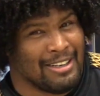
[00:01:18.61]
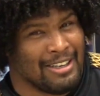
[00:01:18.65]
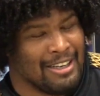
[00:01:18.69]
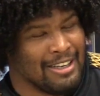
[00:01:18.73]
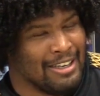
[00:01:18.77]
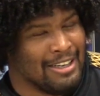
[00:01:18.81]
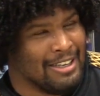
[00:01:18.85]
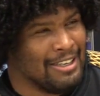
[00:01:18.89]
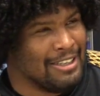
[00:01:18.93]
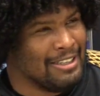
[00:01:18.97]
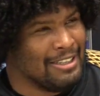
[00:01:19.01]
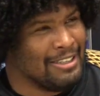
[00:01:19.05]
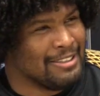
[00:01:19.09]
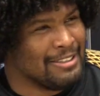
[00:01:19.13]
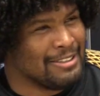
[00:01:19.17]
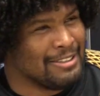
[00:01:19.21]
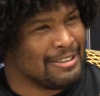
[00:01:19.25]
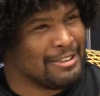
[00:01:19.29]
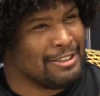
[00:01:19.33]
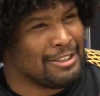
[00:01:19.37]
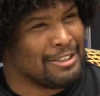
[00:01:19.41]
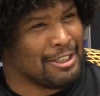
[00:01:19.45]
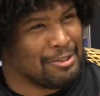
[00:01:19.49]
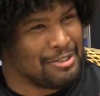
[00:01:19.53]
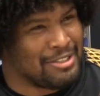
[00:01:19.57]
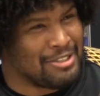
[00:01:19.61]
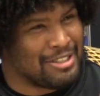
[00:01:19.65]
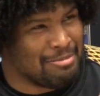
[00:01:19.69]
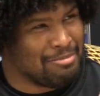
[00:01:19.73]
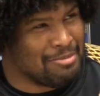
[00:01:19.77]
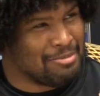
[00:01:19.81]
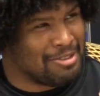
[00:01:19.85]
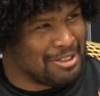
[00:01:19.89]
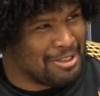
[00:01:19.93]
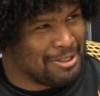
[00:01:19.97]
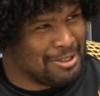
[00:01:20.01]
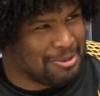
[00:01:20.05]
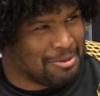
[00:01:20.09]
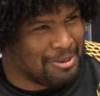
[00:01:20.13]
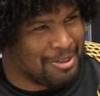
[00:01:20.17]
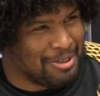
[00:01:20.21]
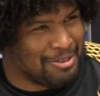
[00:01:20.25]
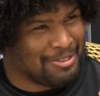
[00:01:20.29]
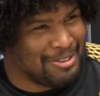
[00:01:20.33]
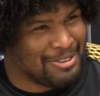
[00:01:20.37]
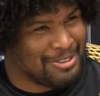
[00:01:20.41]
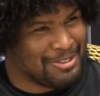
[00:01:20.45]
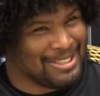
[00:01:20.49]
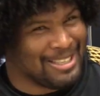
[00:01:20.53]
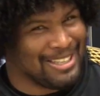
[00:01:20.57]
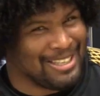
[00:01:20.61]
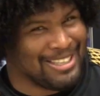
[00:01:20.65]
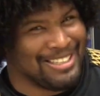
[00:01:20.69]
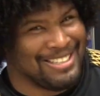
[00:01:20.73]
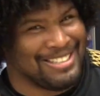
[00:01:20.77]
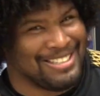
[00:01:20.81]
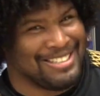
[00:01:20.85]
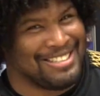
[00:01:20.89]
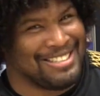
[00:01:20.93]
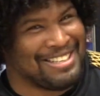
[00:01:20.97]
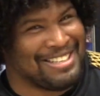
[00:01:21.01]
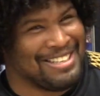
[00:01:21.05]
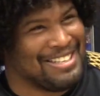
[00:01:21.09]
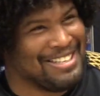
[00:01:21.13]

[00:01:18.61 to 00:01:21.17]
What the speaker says: Joe Simpson is one of those guys.